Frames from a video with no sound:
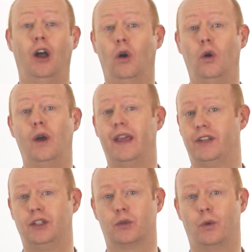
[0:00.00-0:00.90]
Or if
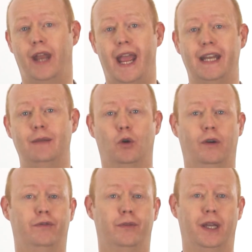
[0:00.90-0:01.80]
you just want any
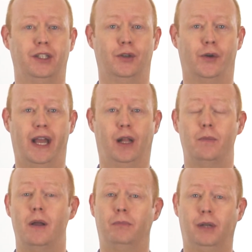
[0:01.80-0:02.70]
more information or help,